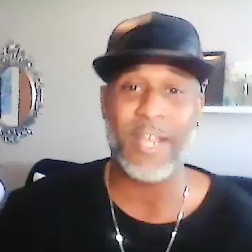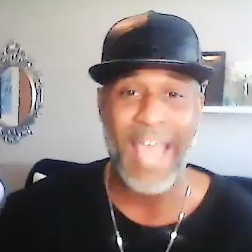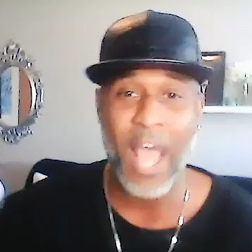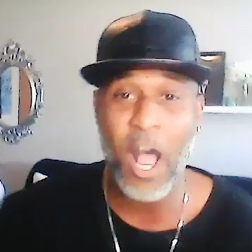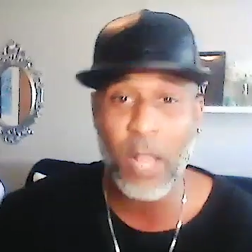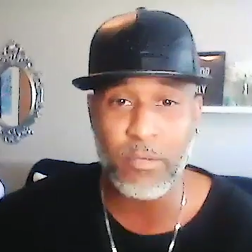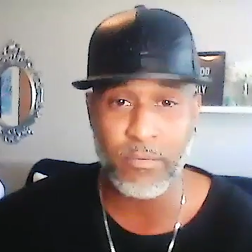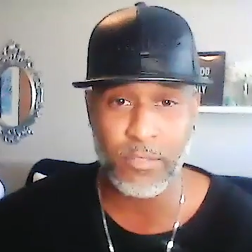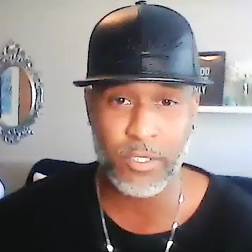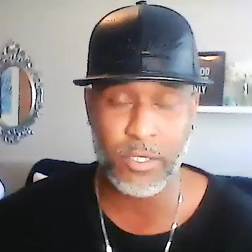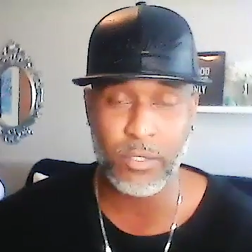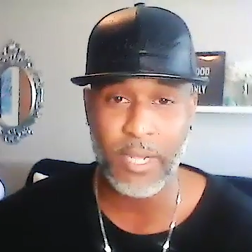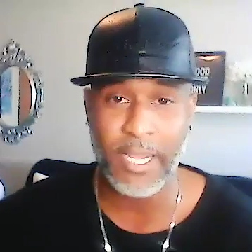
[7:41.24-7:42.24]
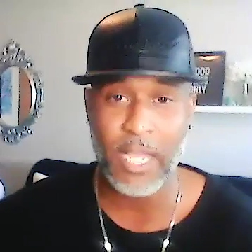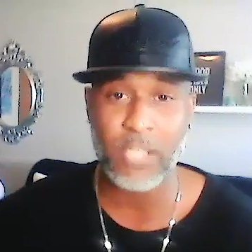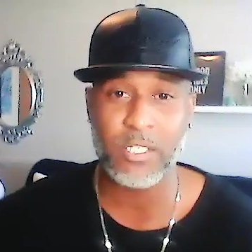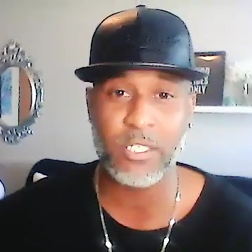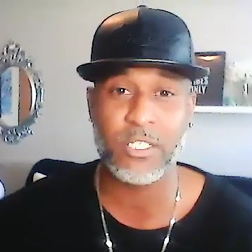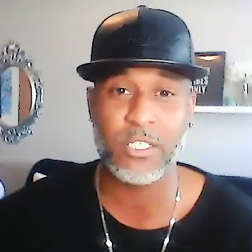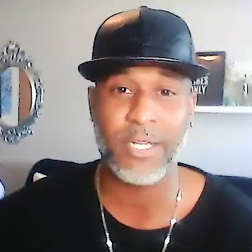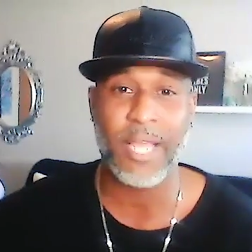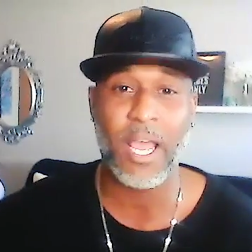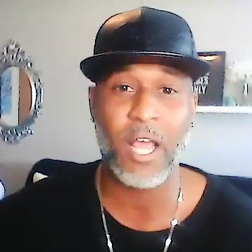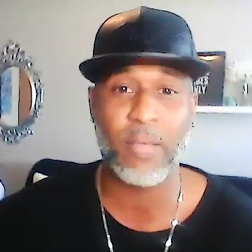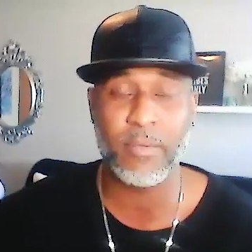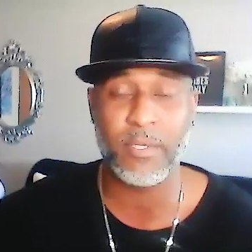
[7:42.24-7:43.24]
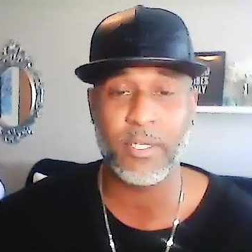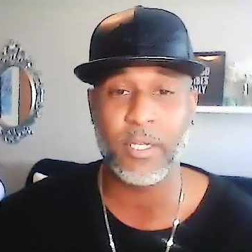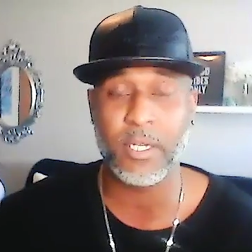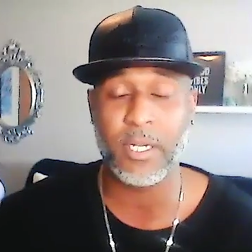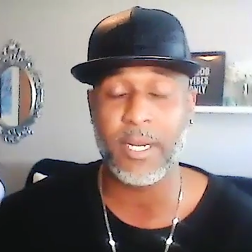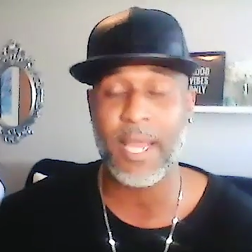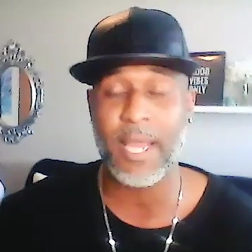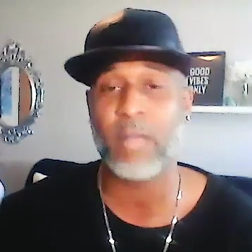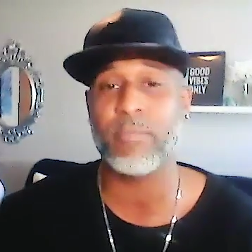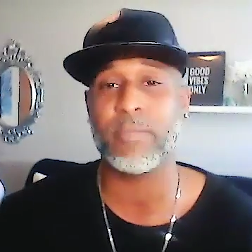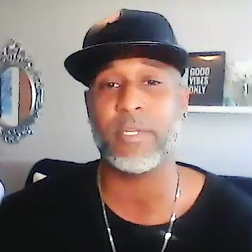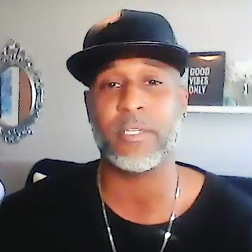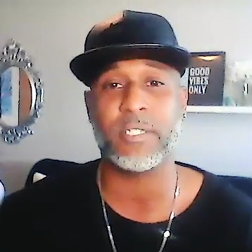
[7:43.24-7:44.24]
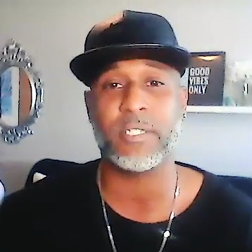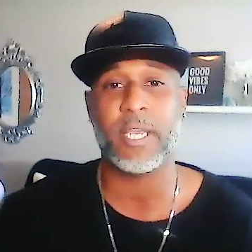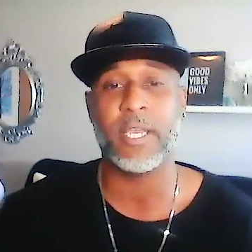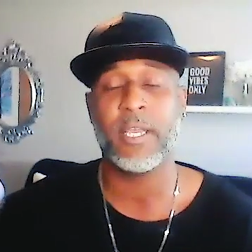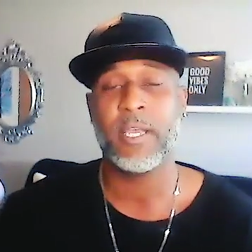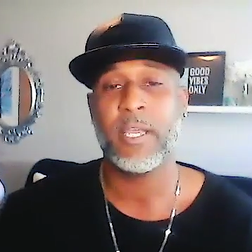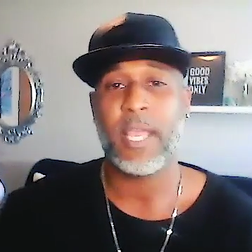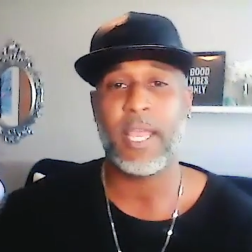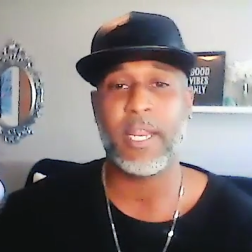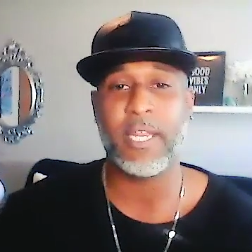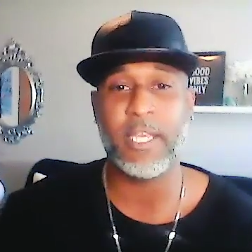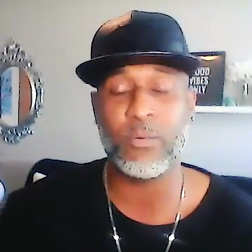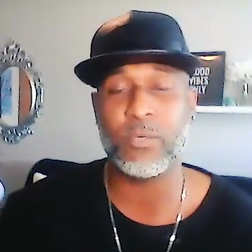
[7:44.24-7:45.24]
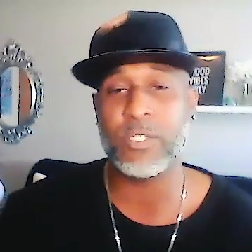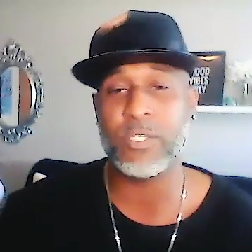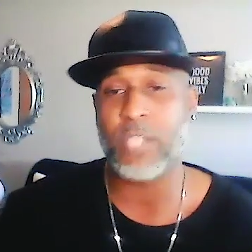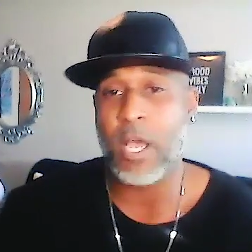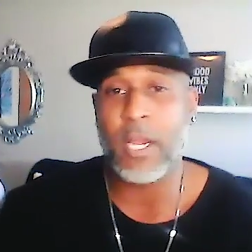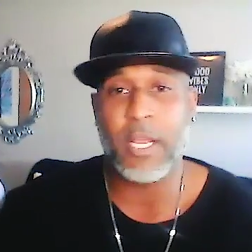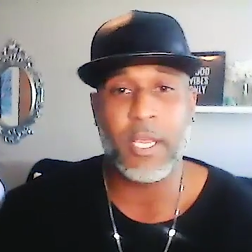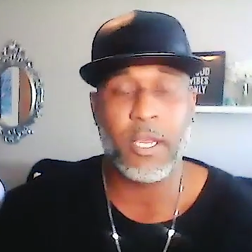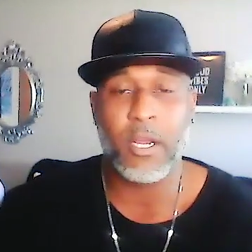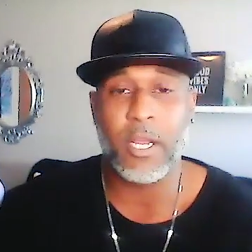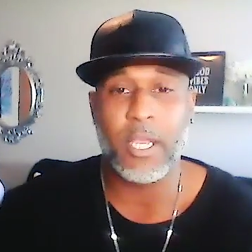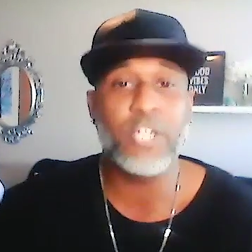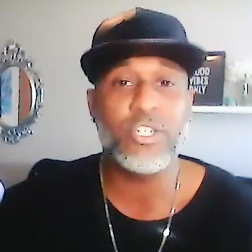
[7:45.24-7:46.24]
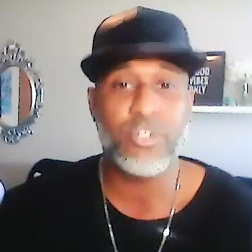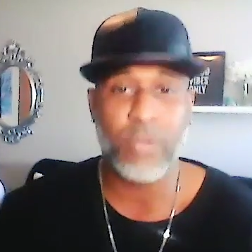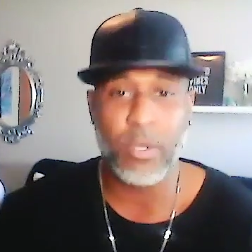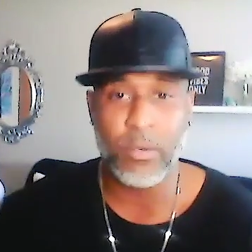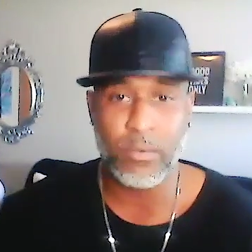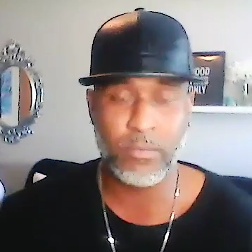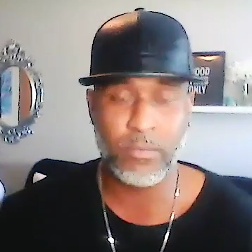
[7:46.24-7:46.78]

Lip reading: albums, dude. Like, I was listening to an album the other day, and he was on an intro.